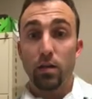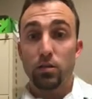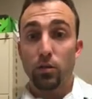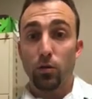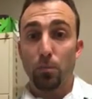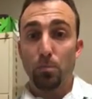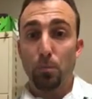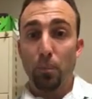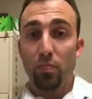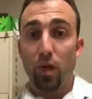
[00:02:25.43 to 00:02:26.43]
So
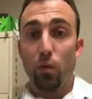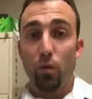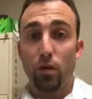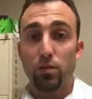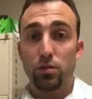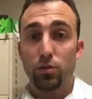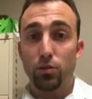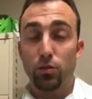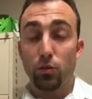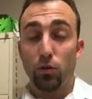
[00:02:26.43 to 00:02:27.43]
I want
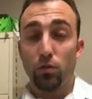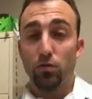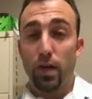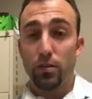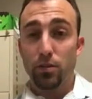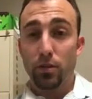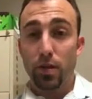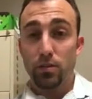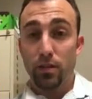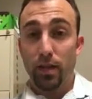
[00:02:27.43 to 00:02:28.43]
to ask you
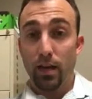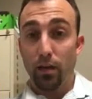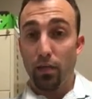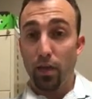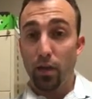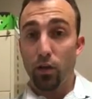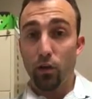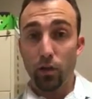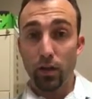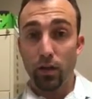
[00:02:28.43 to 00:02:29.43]
guys to kind of think
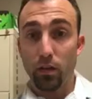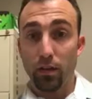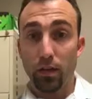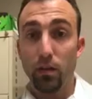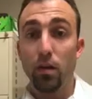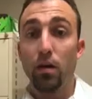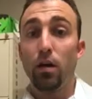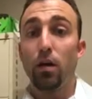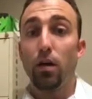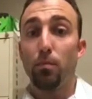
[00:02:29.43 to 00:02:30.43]
critically
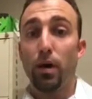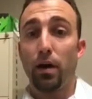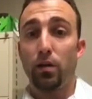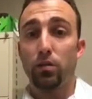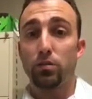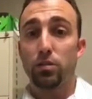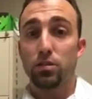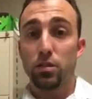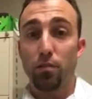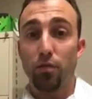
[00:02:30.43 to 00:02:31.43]
about
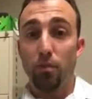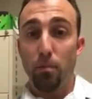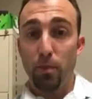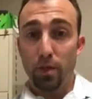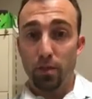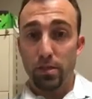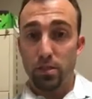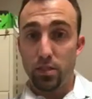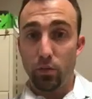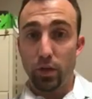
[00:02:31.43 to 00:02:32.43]
some of the
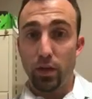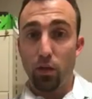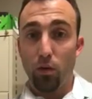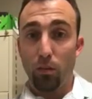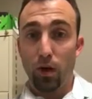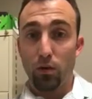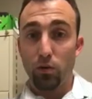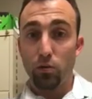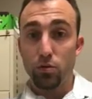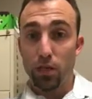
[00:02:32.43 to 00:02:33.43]
methods that we go about
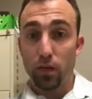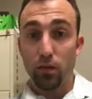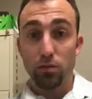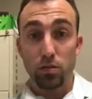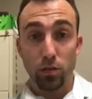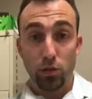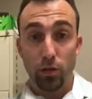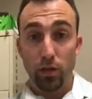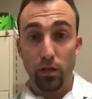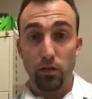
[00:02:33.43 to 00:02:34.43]
using to
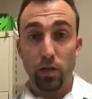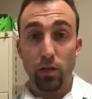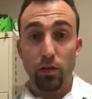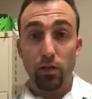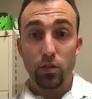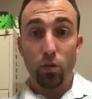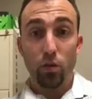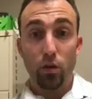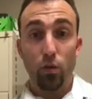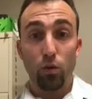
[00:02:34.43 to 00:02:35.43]
treat these
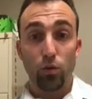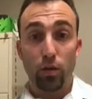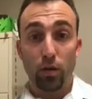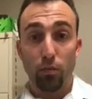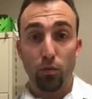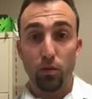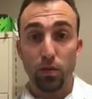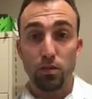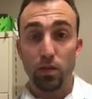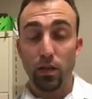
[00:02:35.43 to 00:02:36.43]
quote-unquote trigger
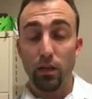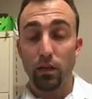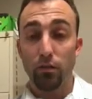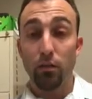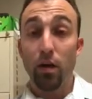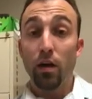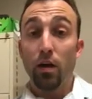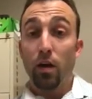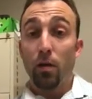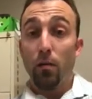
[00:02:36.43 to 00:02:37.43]
points if
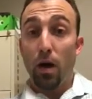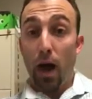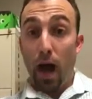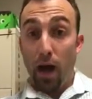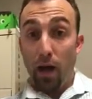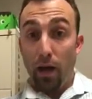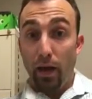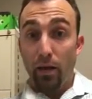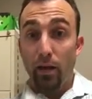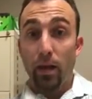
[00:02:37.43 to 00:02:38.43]

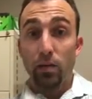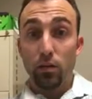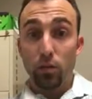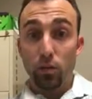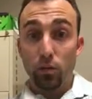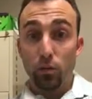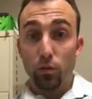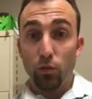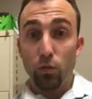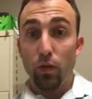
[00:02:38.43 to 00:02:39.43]
I and
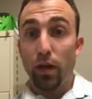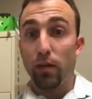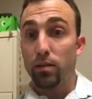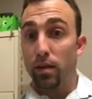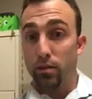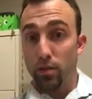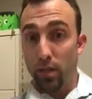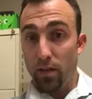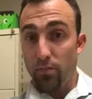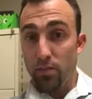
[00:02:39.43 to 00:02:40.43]
you and Dr.
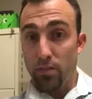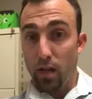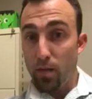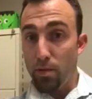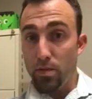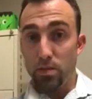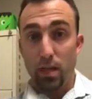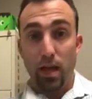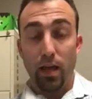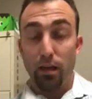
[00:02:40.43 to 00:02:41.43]
David Simons
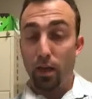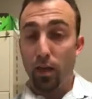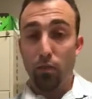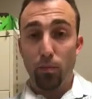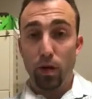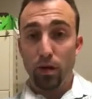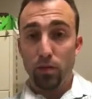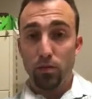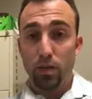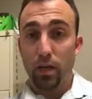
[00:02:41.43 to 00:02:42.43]
and everybody
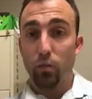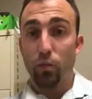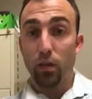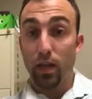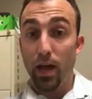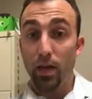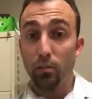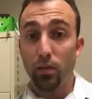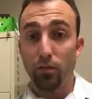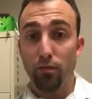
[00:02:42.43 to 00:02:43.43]
else can't
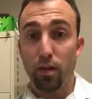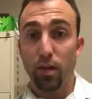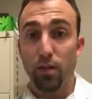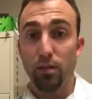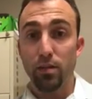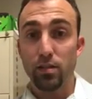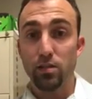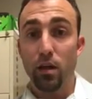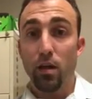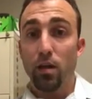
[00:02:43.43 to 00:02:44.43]
reliably find
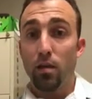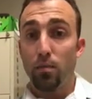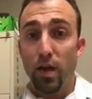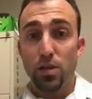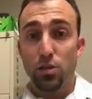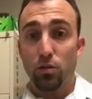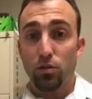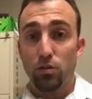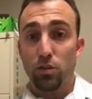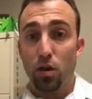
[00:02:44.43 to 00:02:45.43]
this
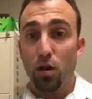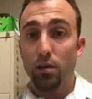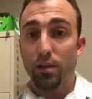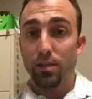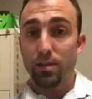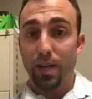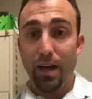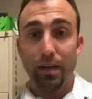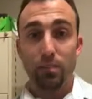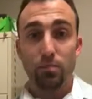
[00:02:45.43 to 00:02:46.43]
magical taut and
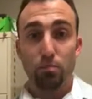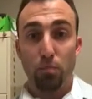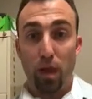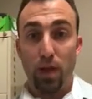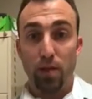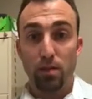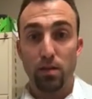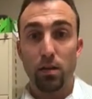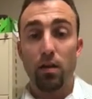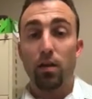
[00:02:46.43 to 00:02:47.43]
tight band
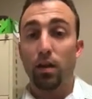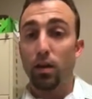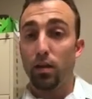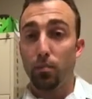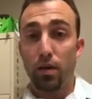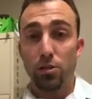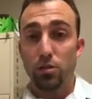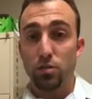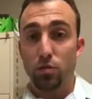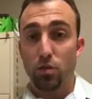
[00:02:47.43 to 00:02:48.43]
in a
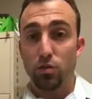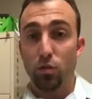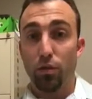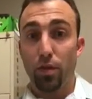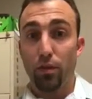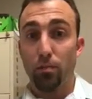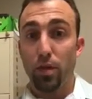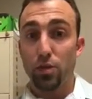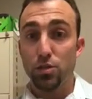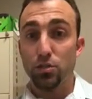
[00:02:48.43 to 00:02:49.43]
patient's muscle without the
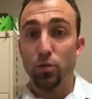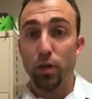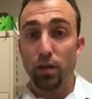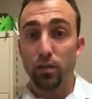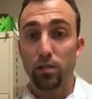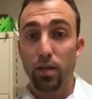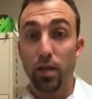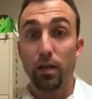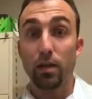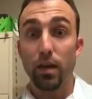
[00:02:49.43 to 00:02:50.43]
patient directly
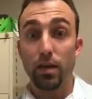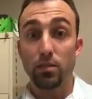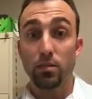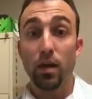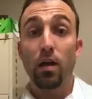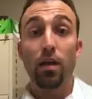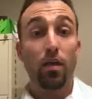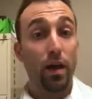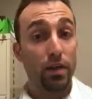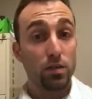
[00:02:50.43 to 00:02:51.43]
saying, yes,
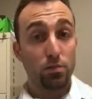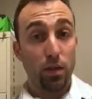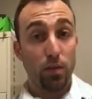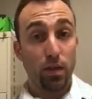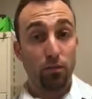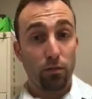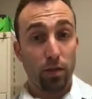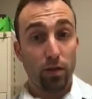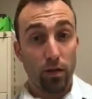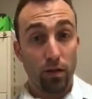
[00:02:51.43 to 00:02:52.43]
that is my painful
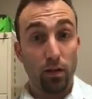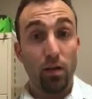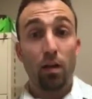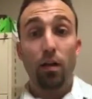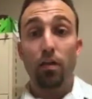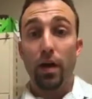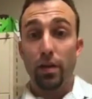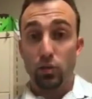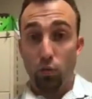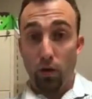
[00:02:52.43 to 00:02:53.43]
area,
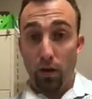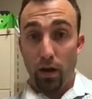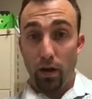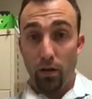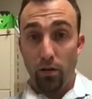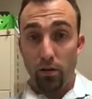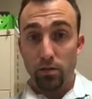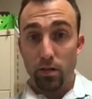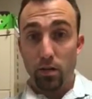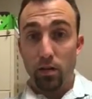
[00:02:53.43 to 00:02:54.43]
that is where I
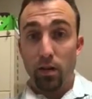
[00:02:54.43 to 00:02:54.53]
hurt.